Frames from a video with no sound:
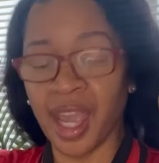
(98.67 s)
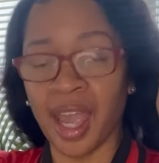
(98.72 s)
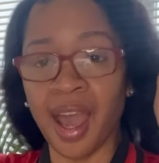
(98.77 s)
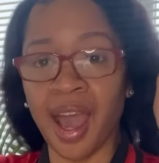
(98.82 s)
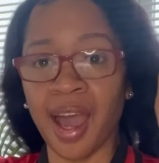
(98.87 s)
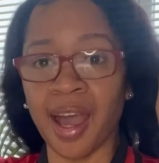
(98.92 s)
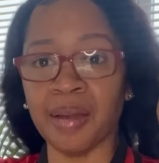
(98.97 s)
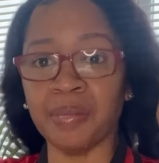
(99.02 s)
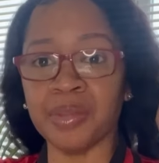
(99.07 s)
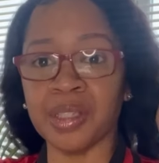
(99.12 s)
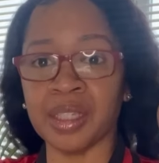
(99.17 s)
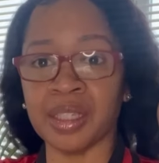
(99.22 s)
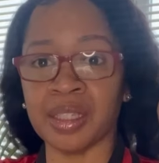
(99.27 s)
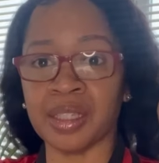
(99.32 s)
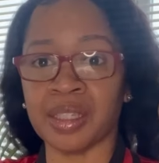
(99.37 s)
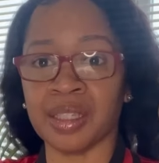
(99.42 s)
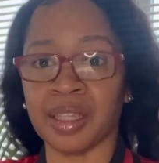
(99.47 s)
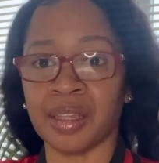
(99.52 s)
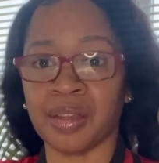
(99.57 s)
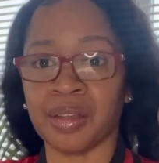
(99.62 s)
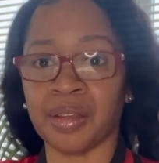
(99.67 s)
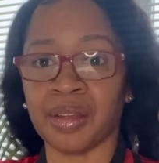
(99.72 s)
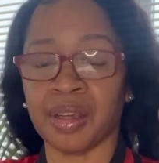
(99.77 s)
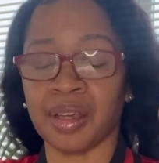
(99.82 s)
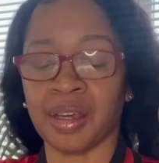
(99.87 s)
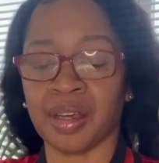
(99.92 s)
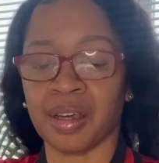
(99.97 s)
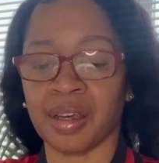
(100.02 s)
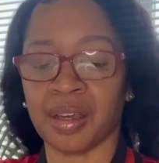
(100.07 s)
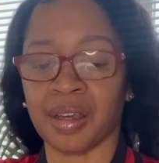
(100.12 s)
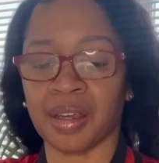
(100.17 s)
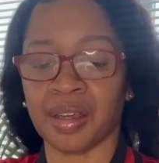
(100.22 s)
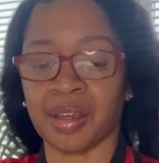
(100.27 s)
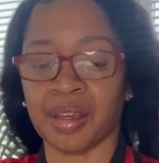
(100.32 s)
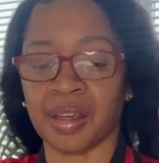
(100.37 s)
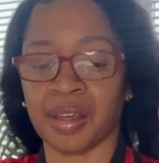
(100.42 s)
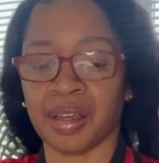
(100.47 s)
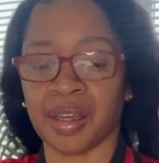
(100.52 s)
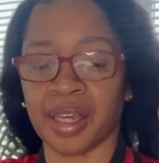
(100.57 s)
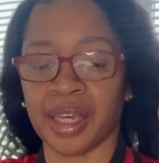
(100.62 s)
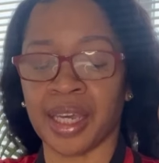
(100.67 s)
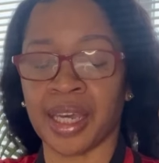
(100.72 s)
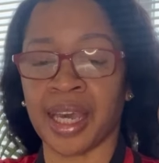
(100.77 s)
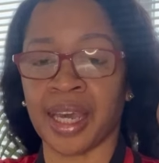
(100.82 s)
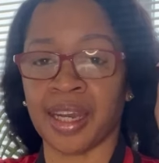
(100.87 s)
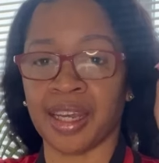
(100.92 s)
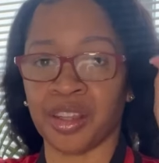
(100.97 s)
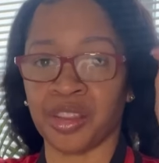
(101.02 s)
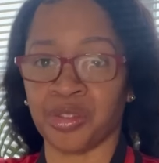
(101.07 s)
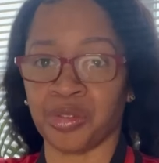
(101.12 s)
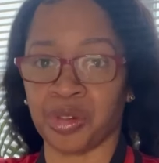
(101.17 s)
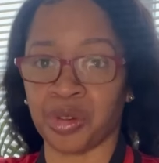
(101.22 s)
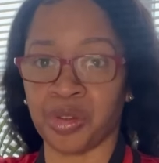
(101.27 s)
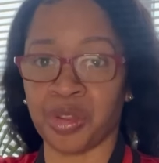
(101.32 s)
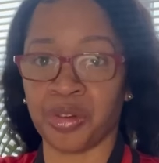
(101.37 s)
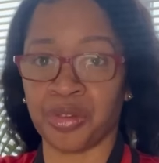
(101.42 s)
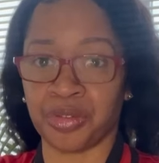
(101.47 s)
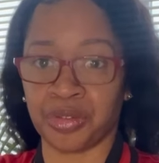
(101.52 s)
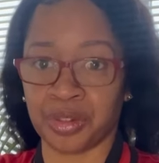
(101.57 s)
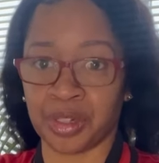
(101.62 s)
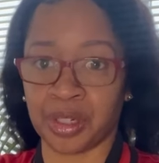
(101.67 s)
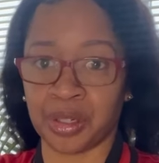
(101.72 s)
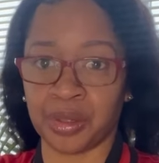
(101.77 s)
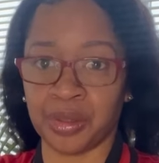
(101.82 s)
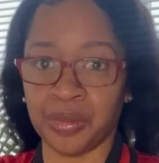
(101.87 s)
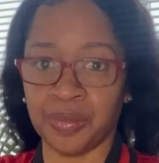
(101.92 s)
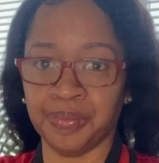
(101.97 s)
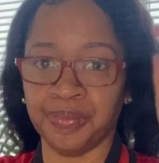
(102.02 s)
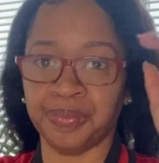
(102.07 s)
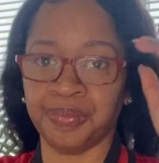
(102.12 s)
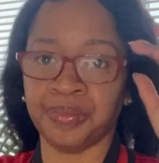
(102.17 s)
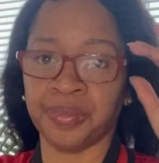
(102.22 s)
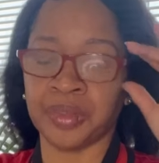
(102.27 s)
I'm just getting through the flu.